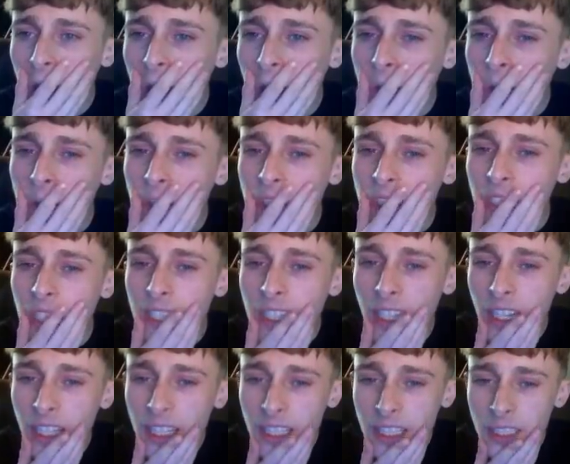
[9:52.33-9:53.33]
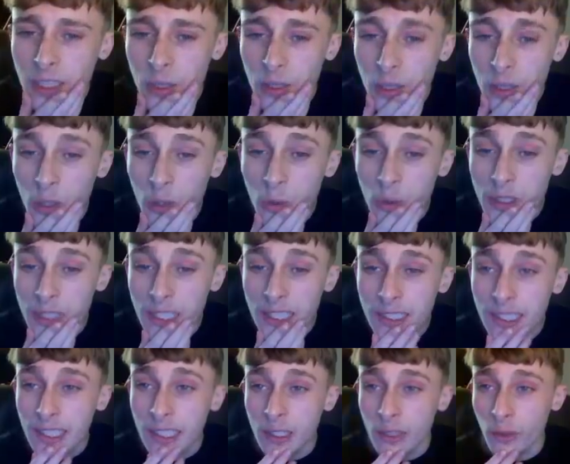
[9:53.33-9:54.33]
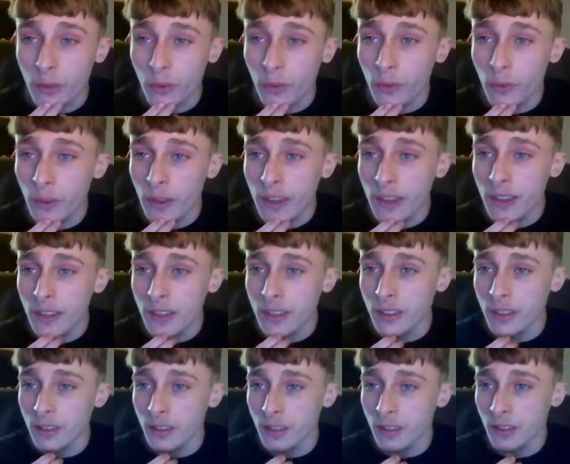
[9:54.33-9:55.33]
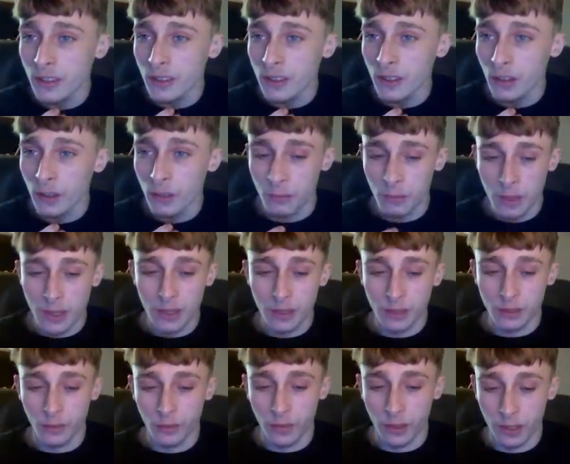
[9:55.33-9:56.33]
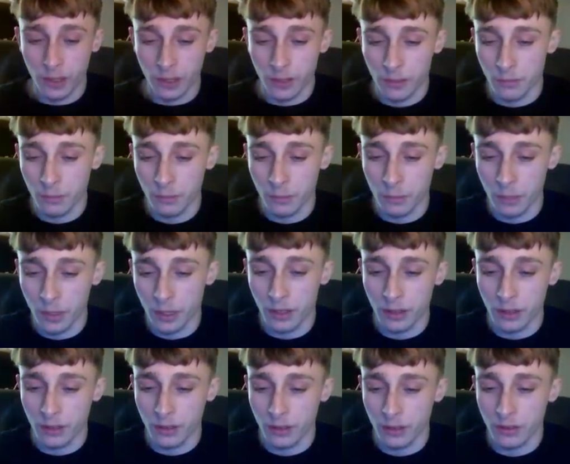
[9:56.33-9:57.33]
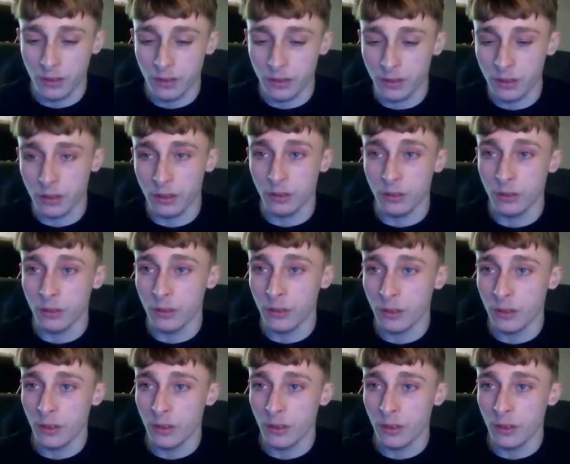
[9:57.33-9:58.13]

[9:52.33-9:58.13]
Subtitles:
Does it say height? So he's 2'16". So feet to... No, meters to feet. Meters to...